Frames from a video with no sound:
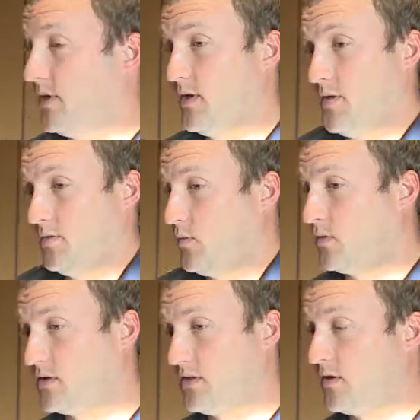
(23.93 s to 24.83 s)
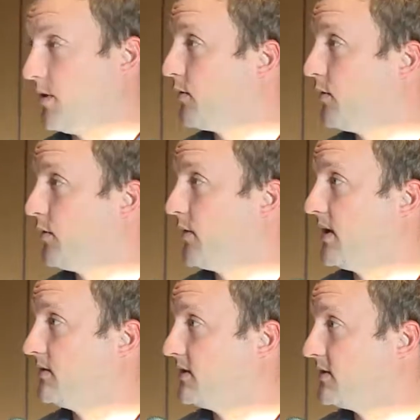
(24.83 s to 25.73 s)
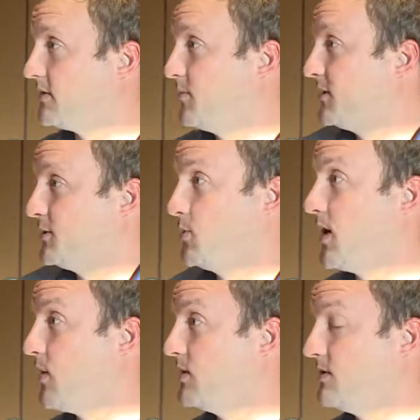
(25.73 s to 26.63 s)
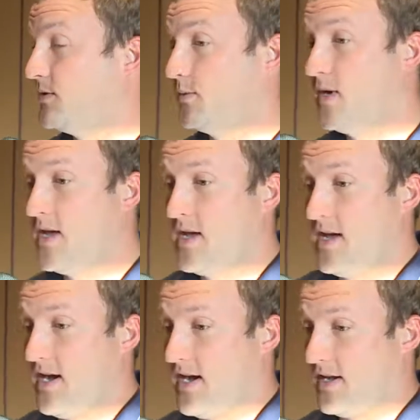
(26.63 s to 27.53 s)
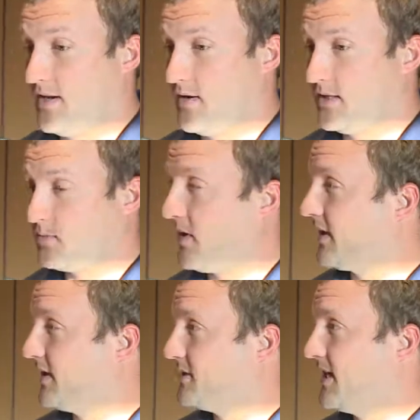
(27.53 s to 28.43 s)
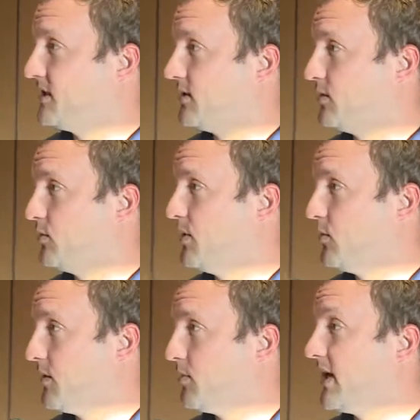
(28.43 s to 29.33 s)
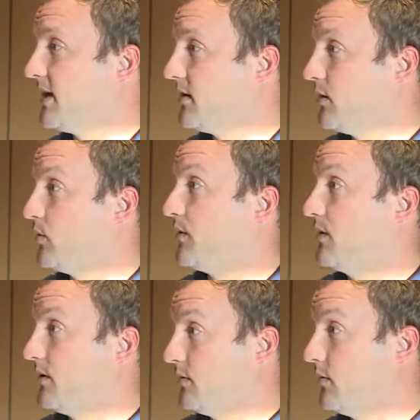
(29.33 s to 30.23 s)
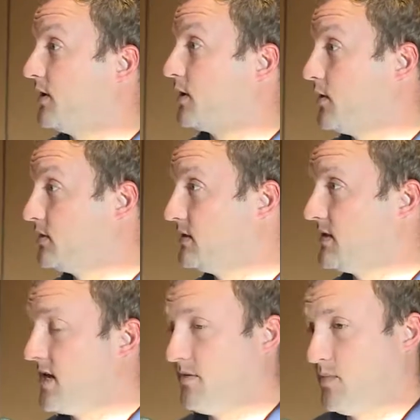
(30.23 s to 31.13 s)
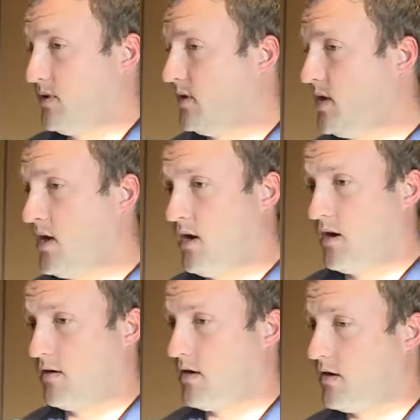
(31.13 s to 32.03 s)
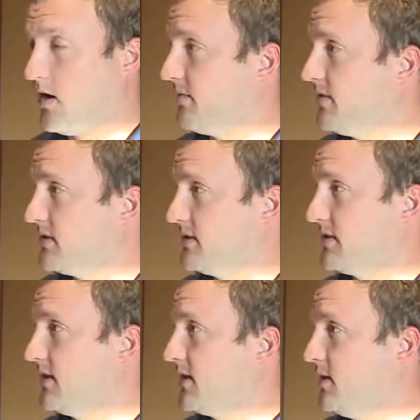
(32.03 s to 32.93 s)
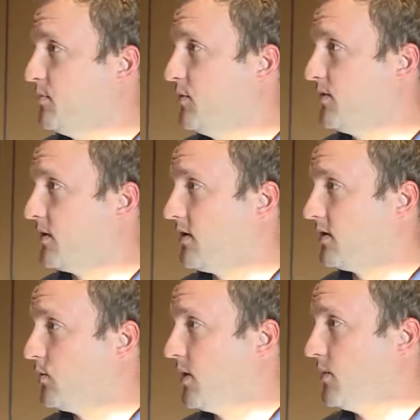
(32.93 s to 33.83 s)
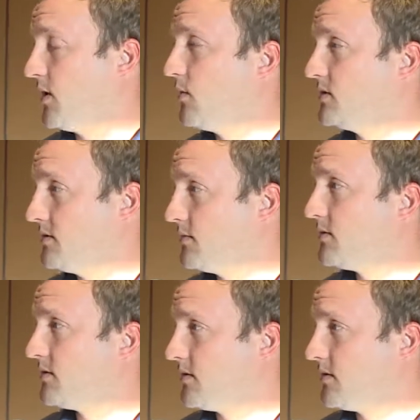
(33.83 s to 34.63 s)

You know, we're still going to throw it around just as much as we always do. You know, it's probably going to change a little bit with the play calling with the coaching staff, but our offense is going to keep moving along the way we always do.